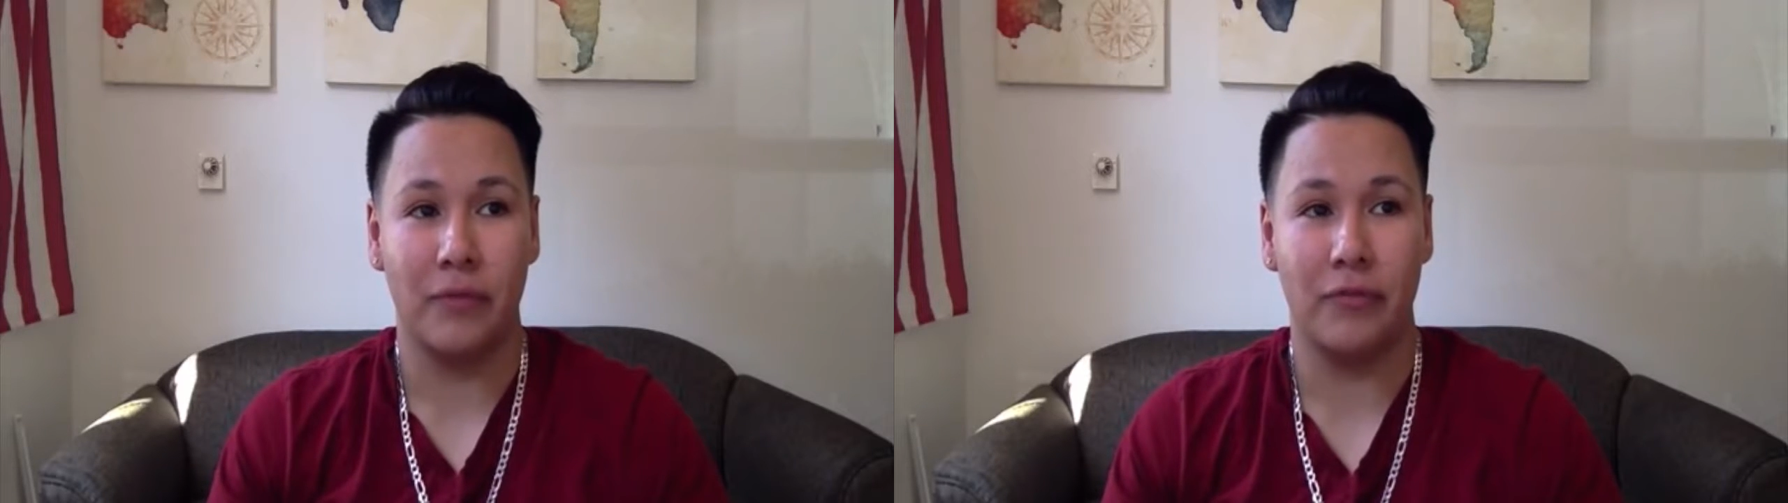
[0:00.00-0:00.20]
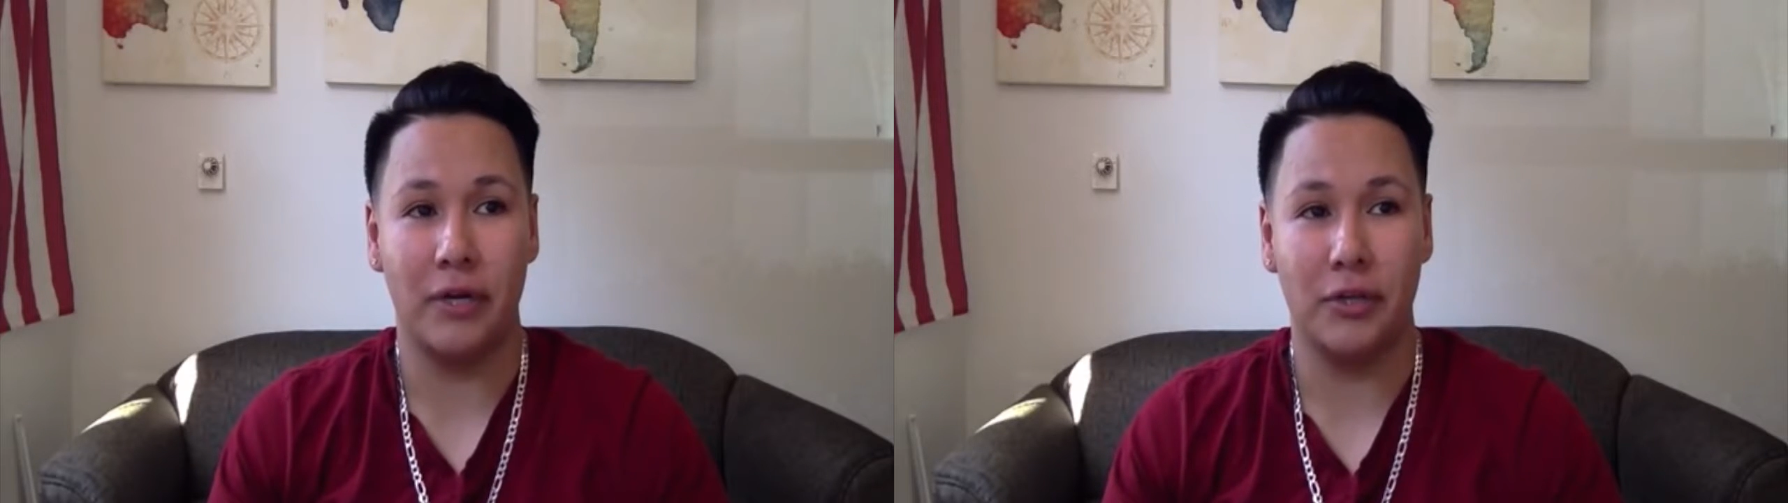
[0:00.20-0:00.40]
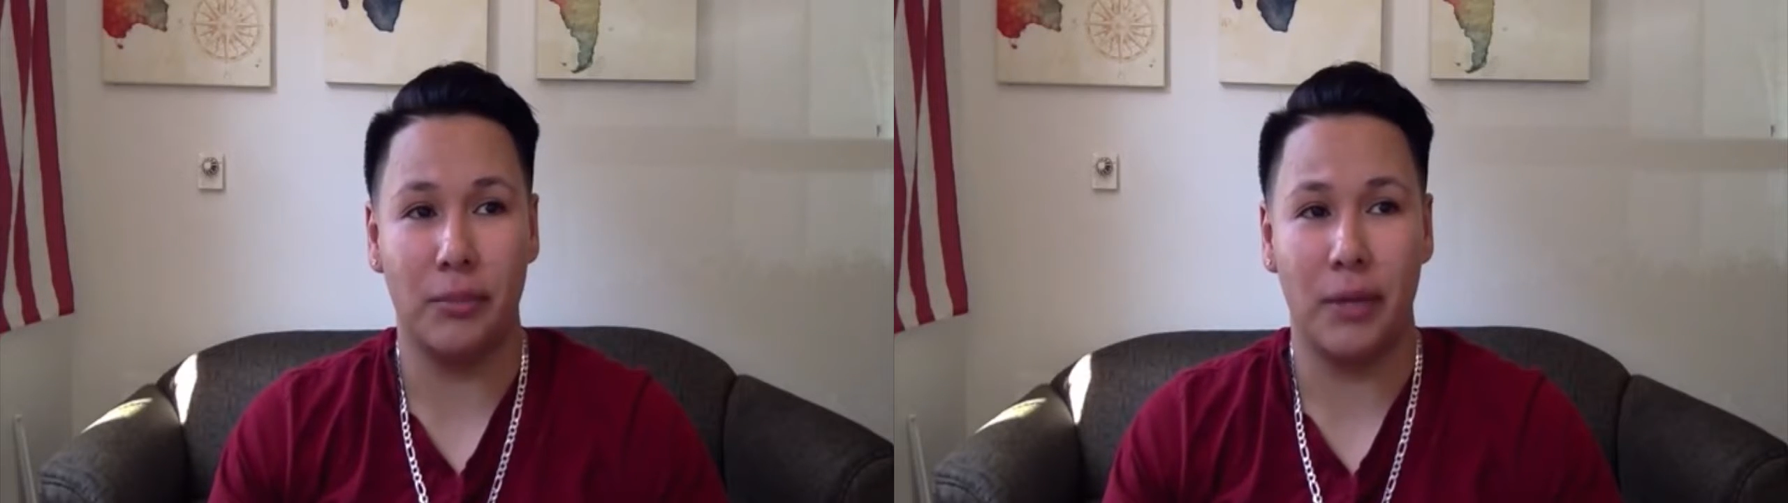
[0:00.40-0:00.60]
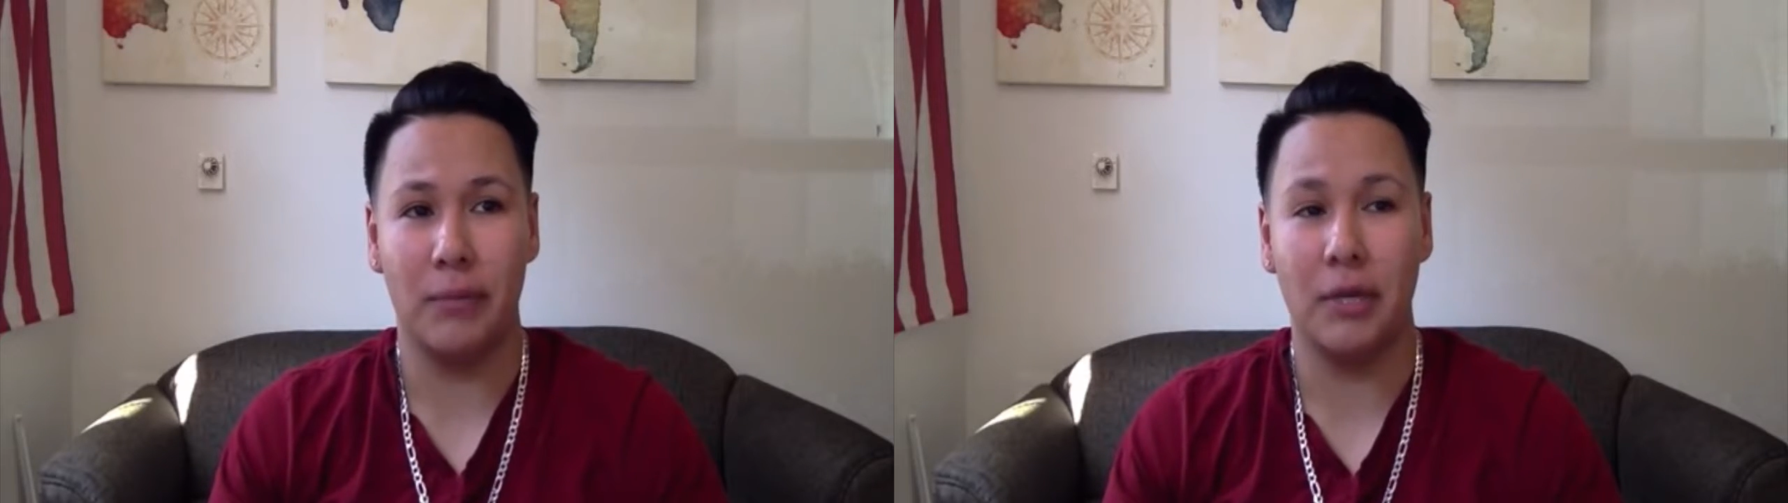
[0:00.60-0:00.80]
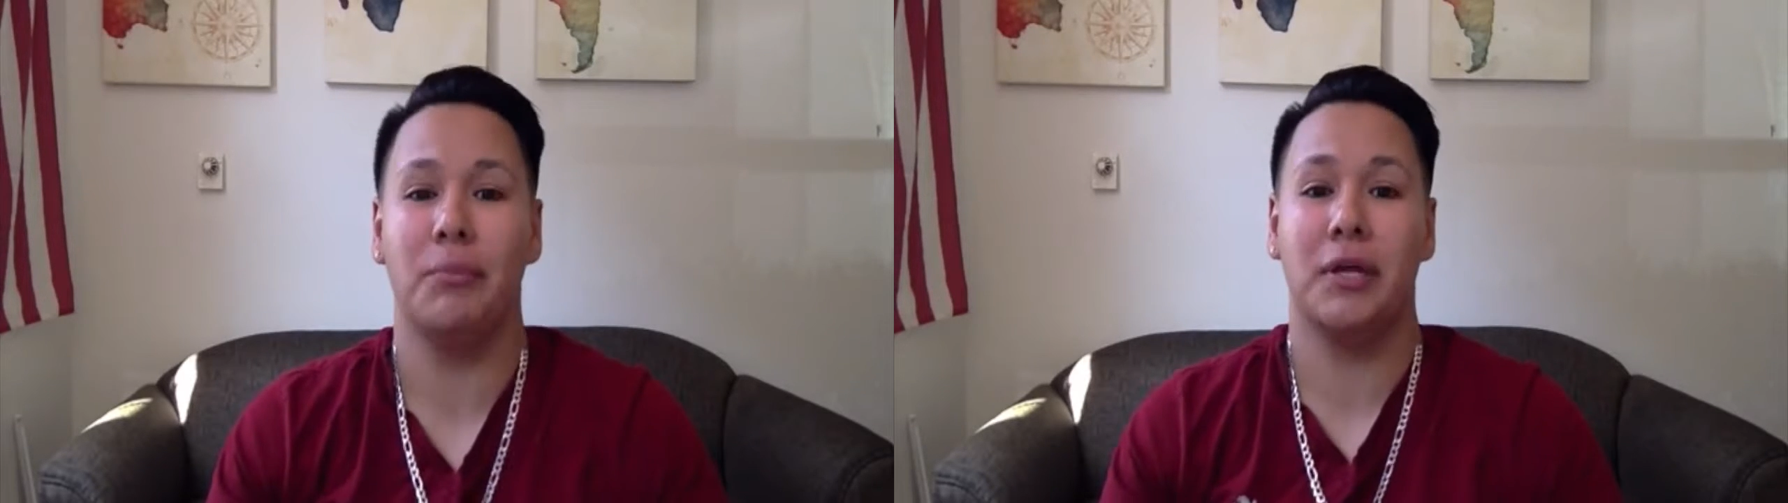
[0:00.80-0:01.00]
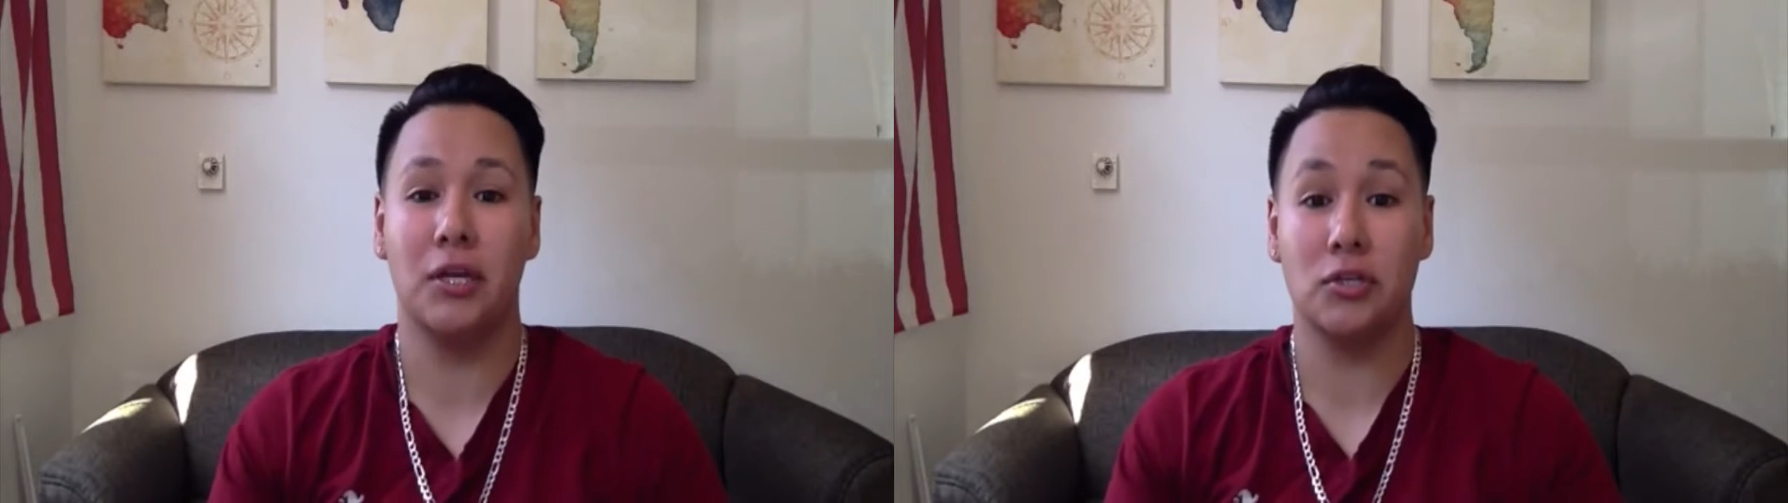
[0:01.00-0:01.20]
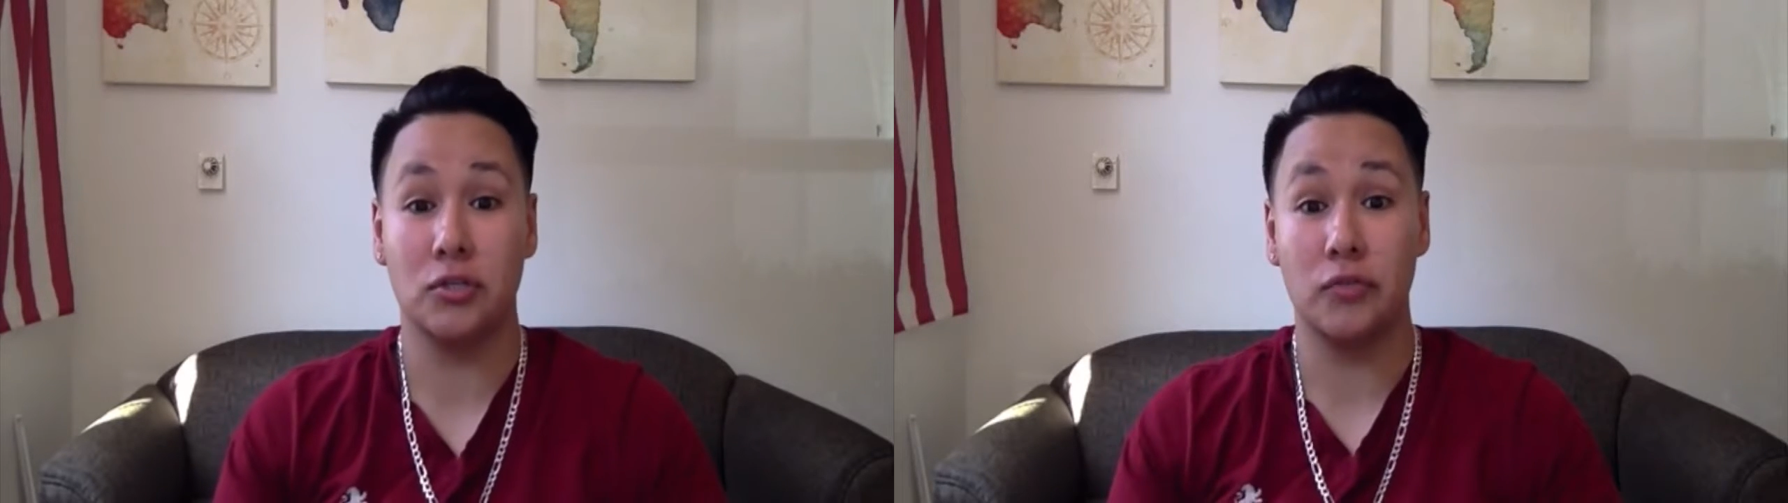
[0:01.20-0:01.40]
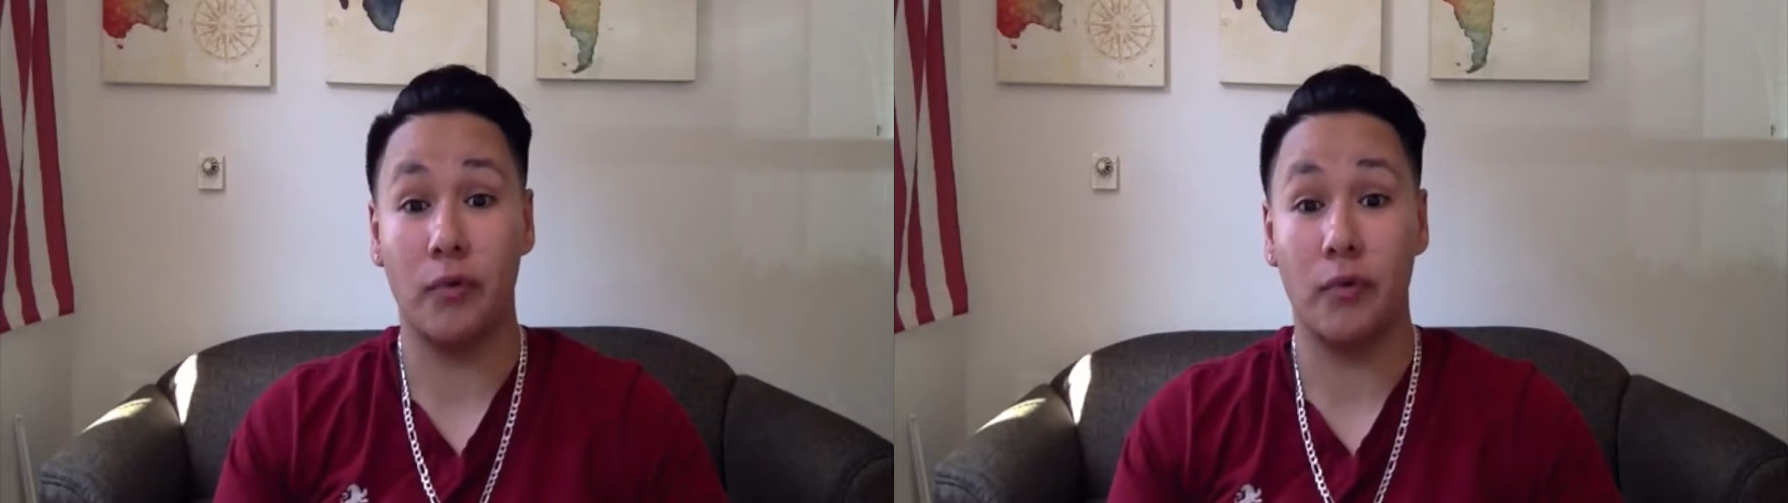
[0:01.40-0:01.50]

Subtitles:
found out there might be complications